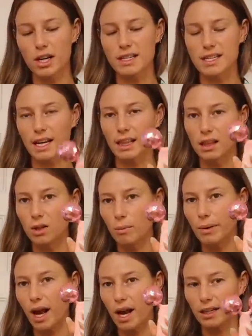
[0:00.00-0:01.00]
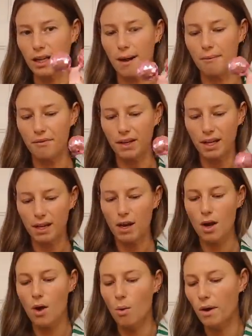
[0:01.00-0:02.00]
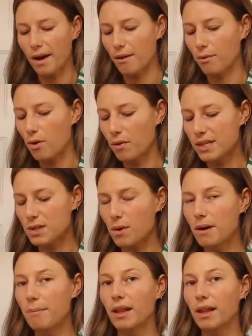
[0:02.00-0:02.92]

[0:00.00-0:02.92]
It's like a little bit uncomfy when I roll this one,